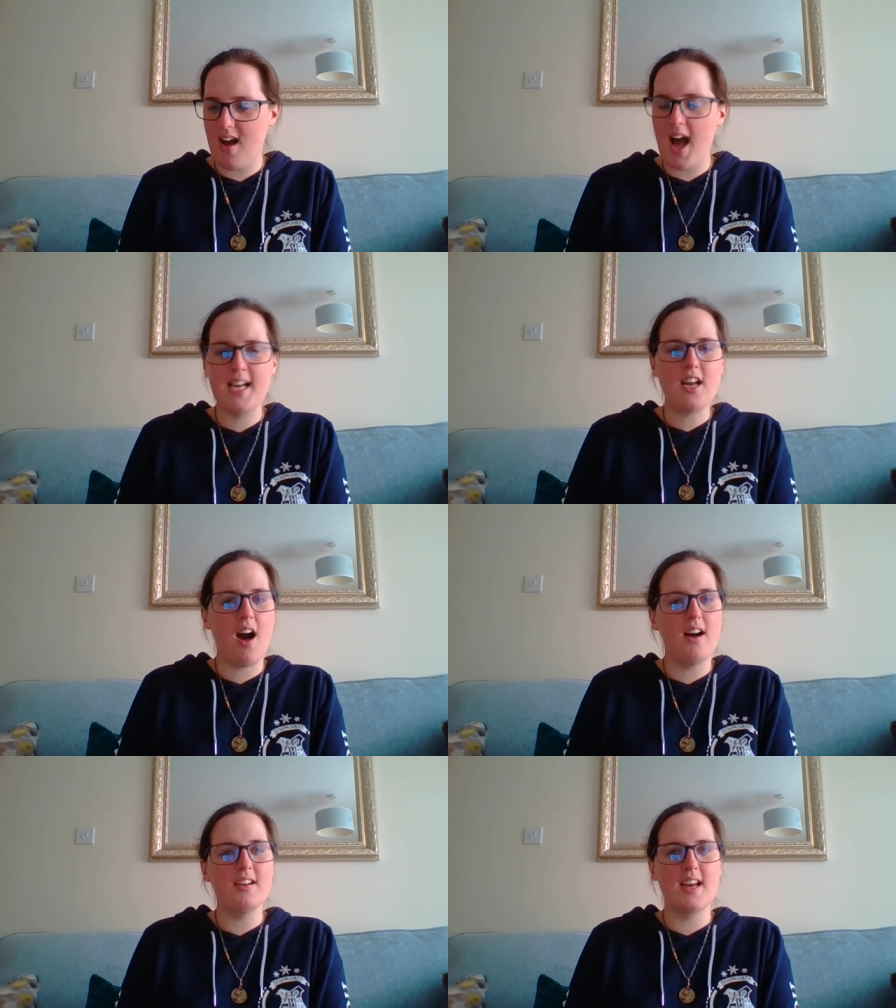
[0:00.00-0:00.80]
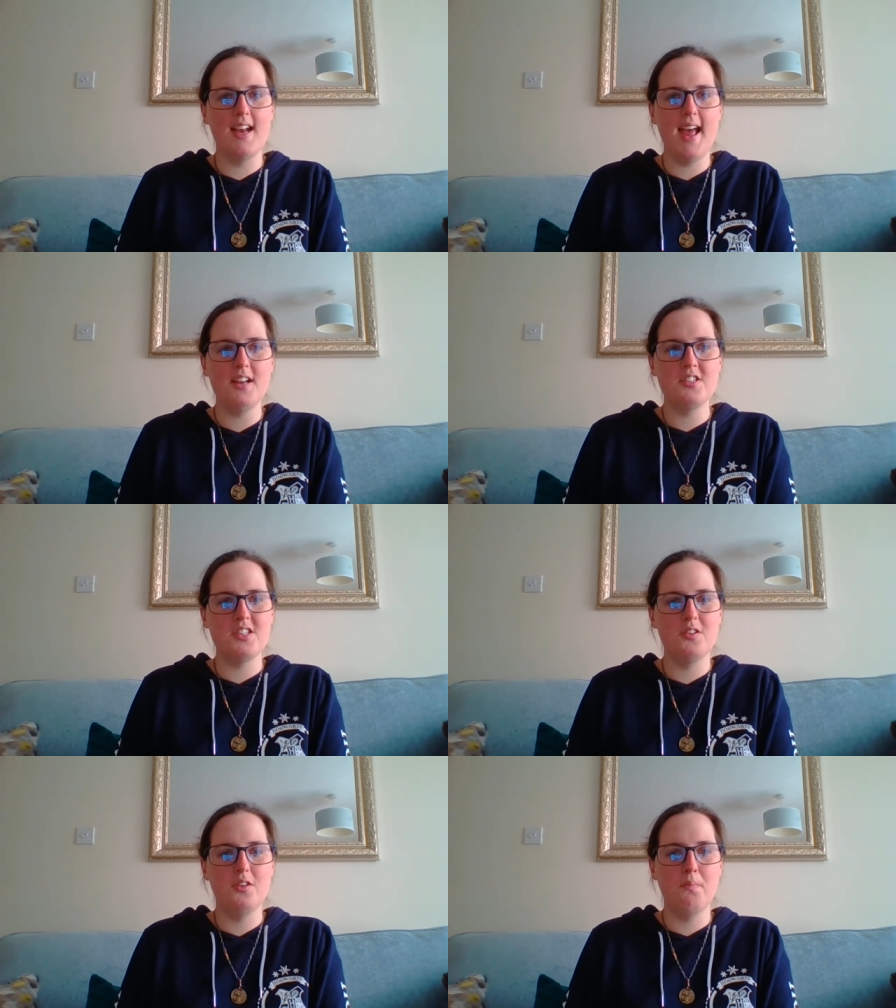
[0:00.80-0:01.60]
I can't connect
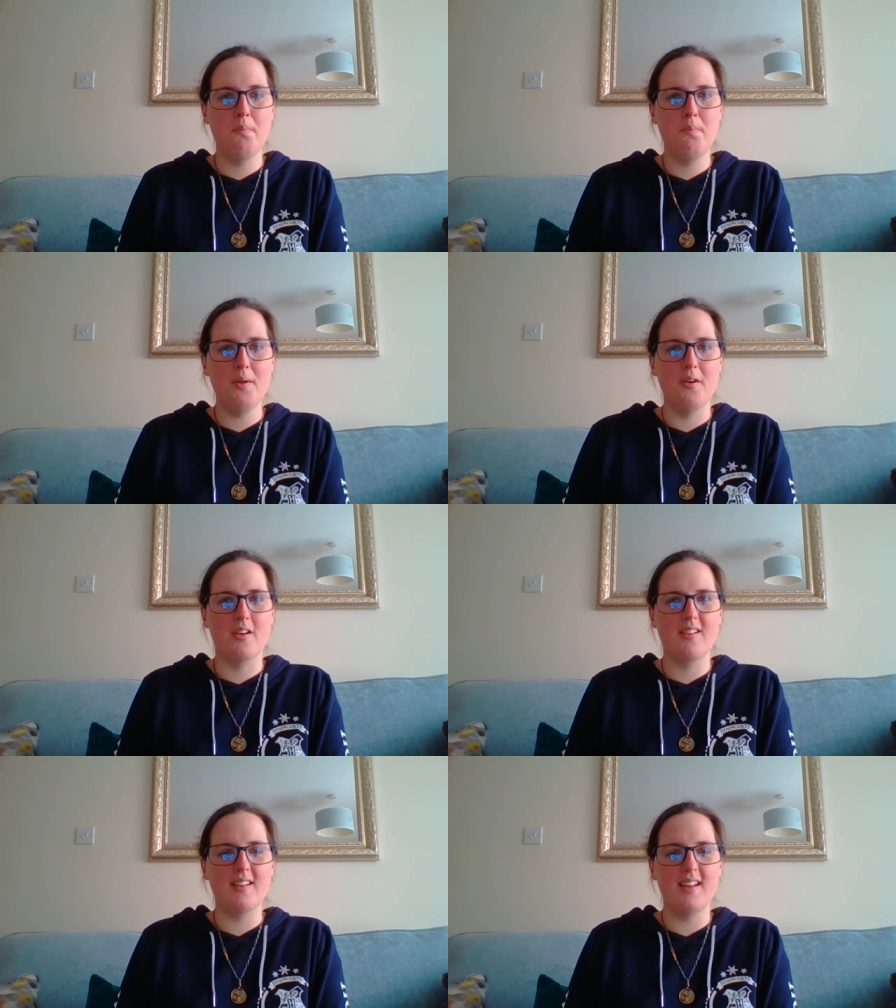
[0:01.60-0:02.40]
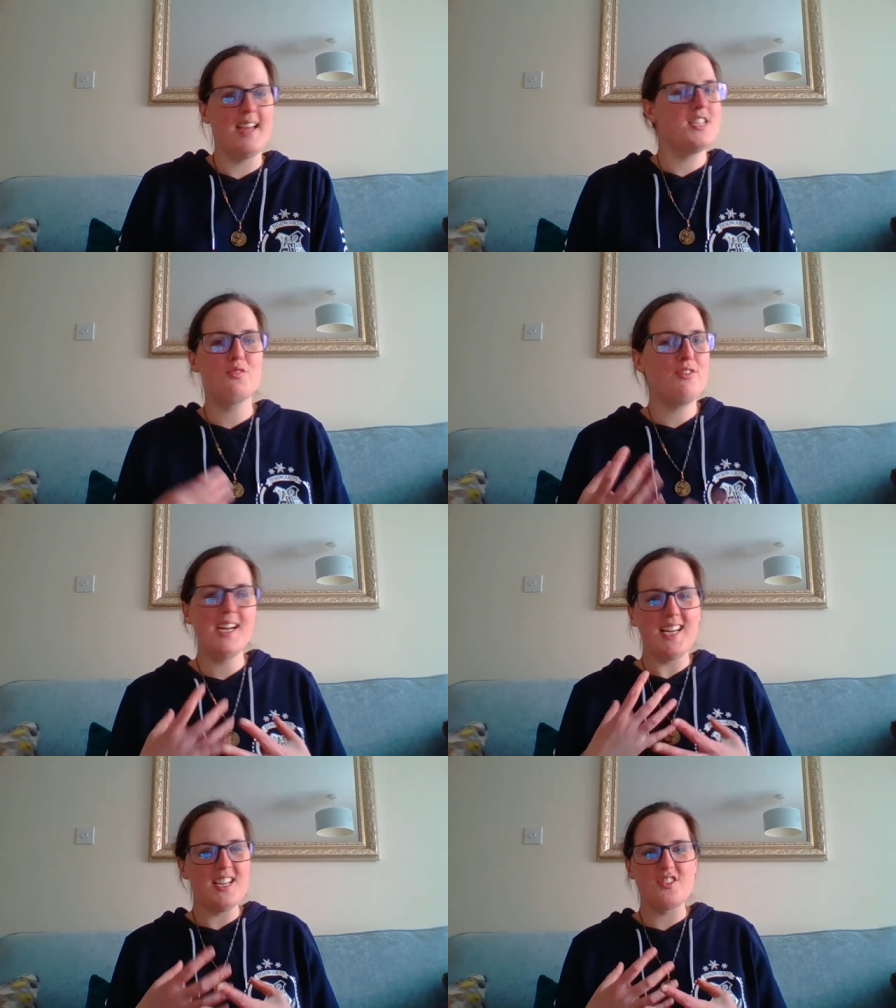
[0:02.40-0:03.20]
to the book. It's
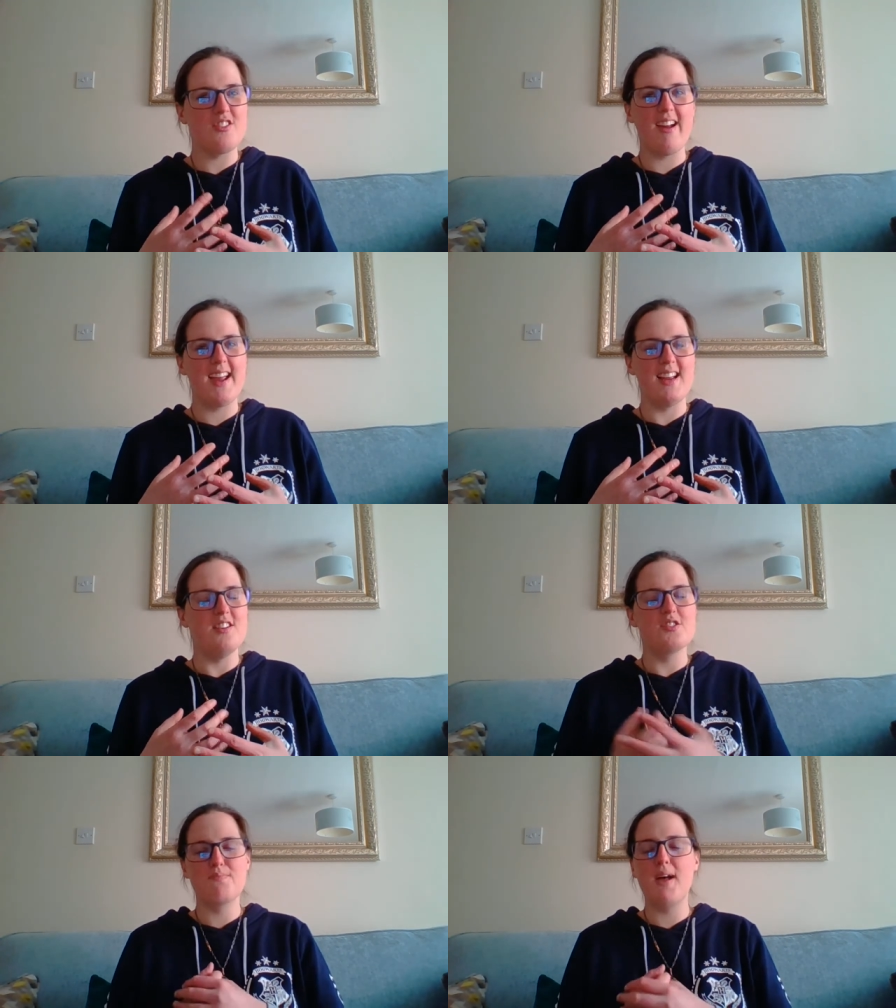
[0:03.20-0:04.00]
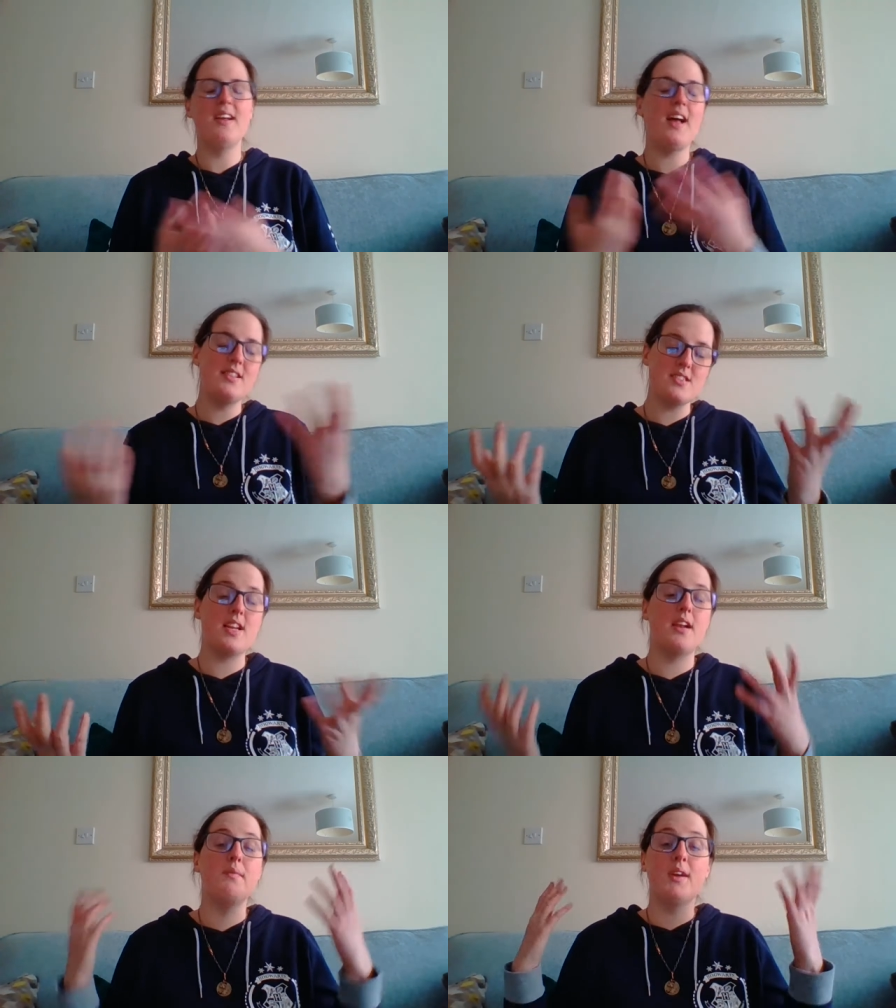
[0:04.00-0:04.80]
really strange, but as I
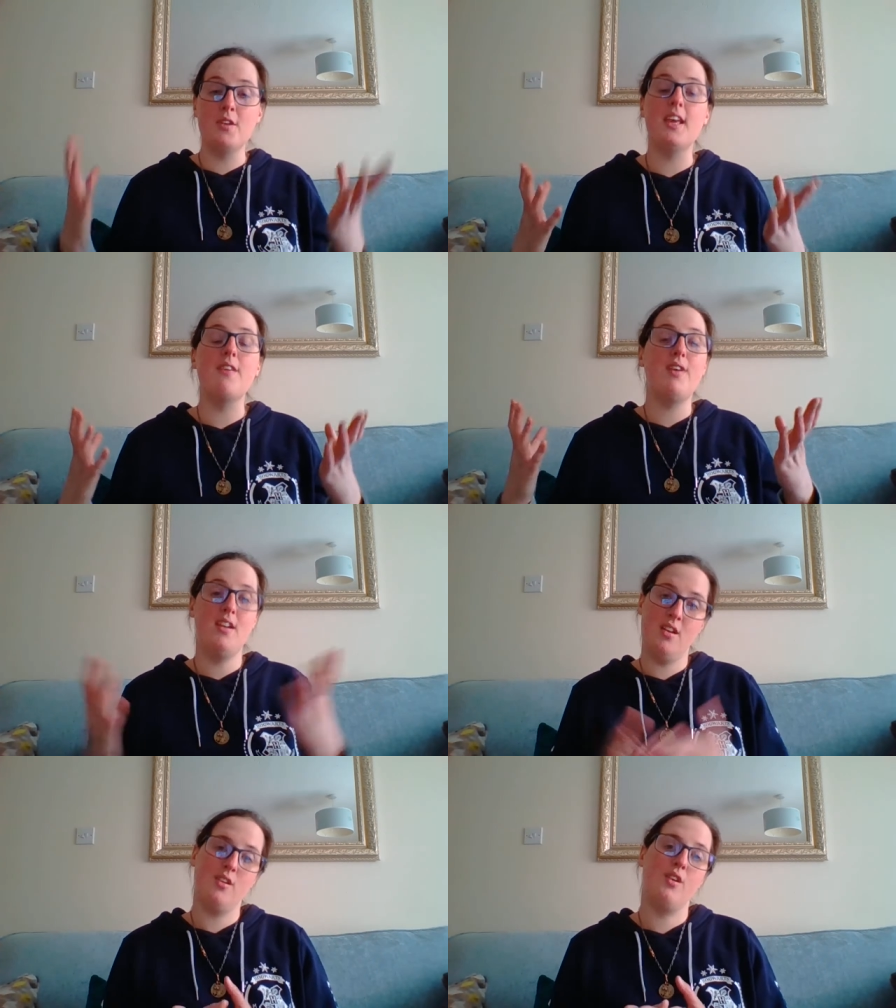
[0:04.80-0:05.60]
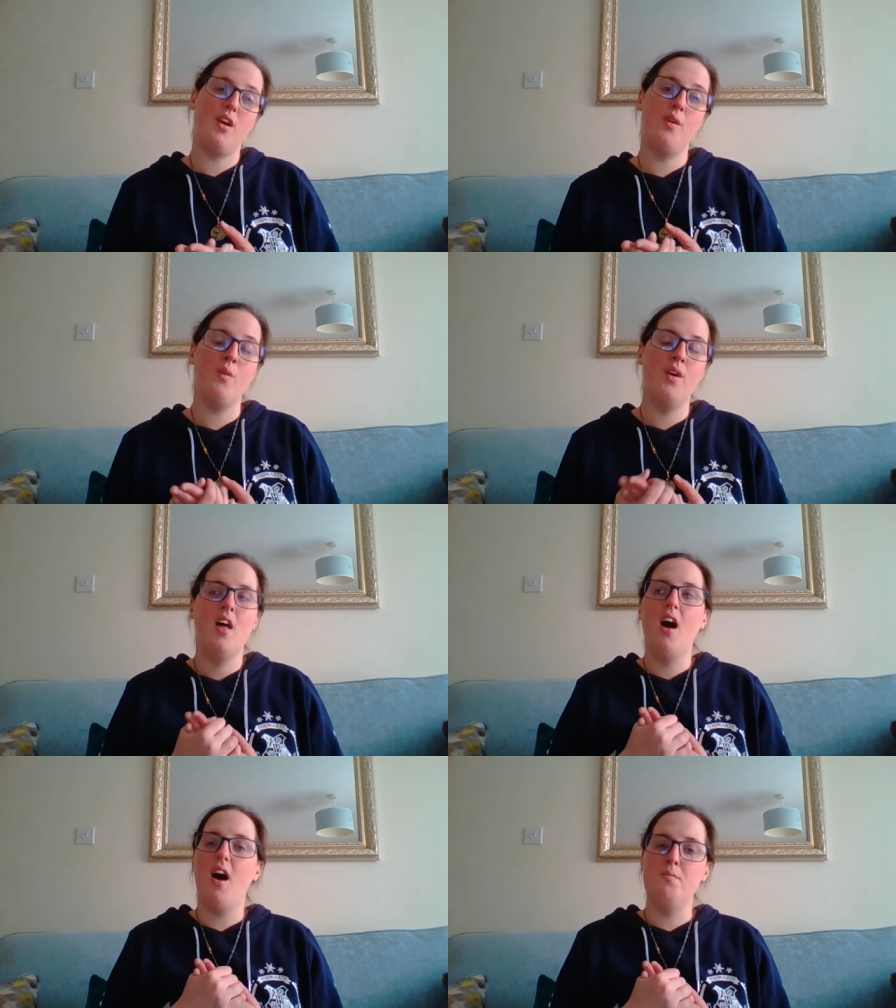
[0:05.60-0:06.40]
said, I'm going to give it another go.
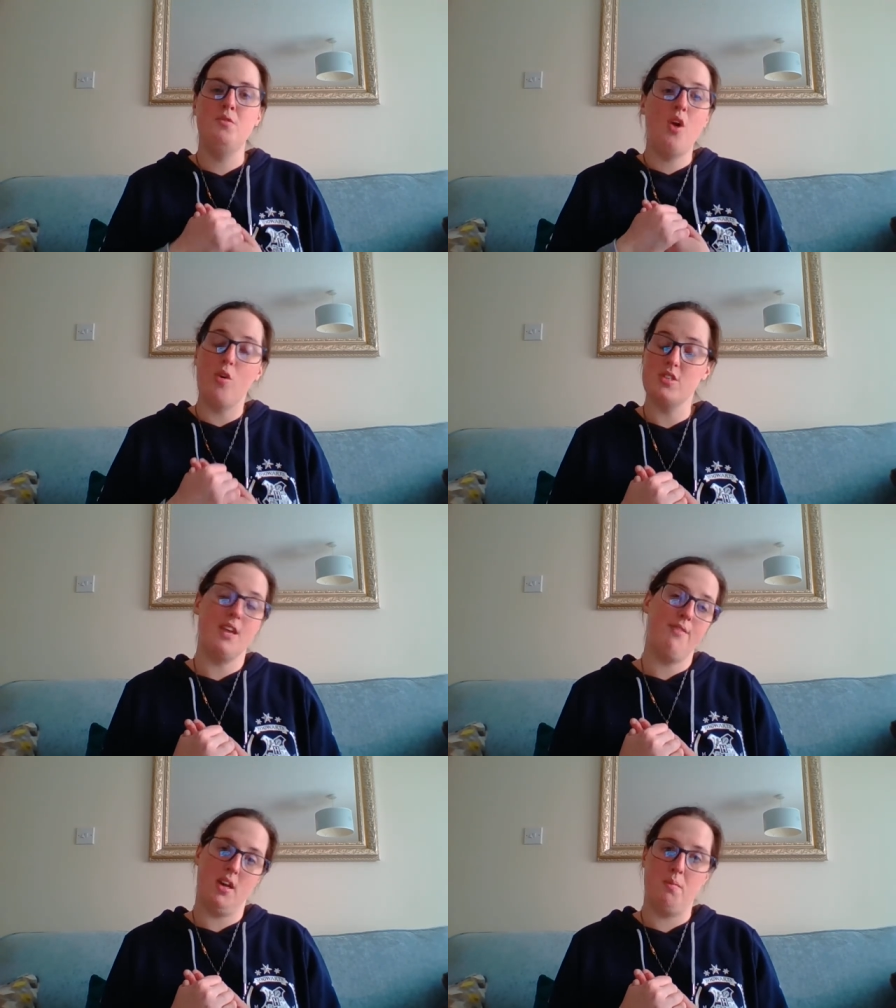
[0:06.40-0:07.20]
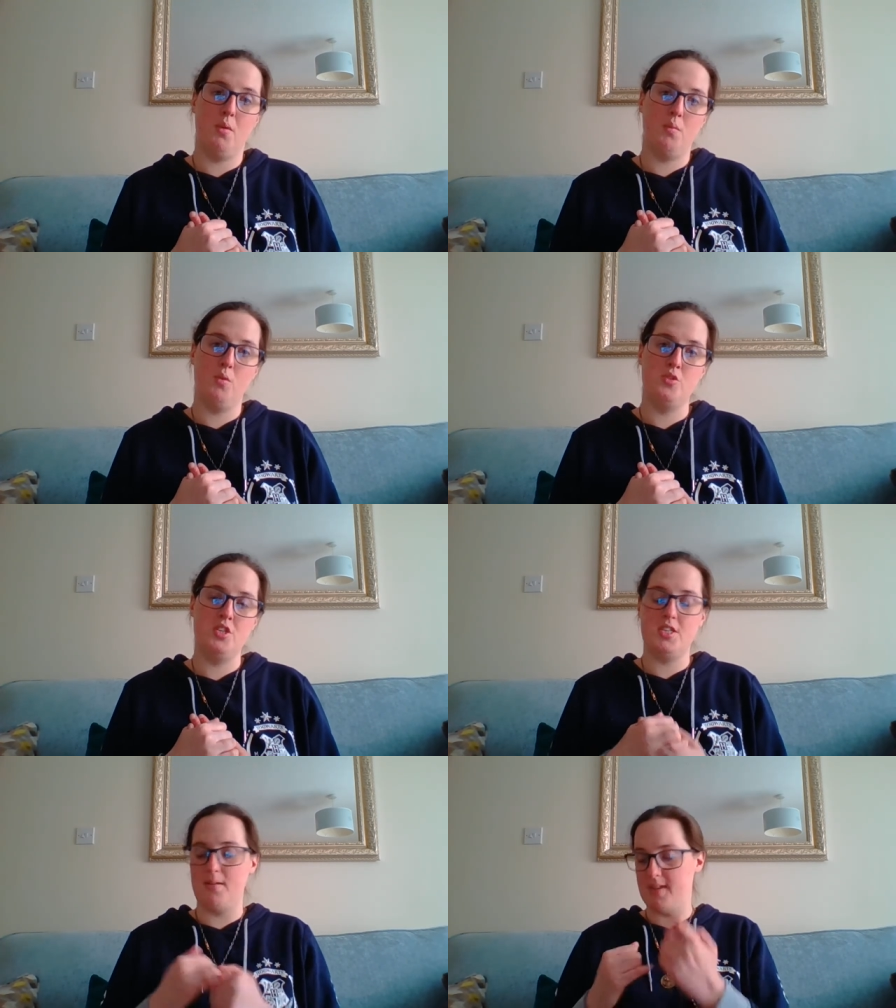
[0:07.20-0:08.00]
I'm not giving up on
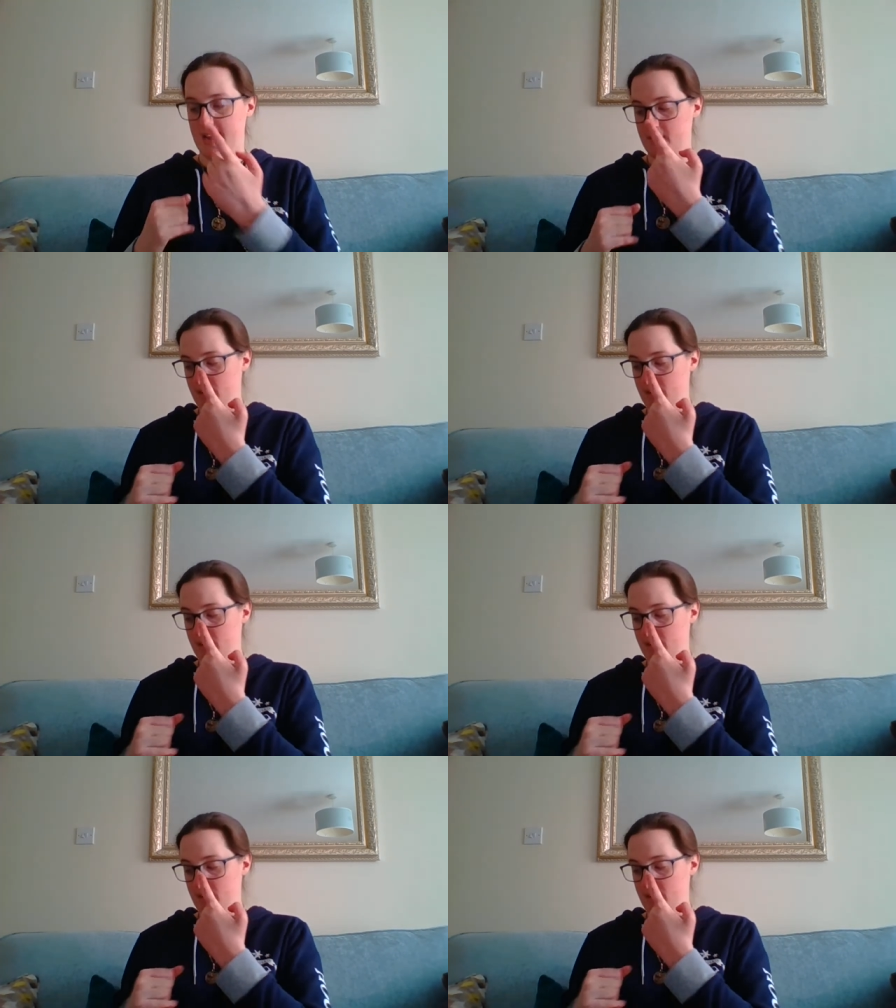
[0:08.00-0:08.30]
Watership Down.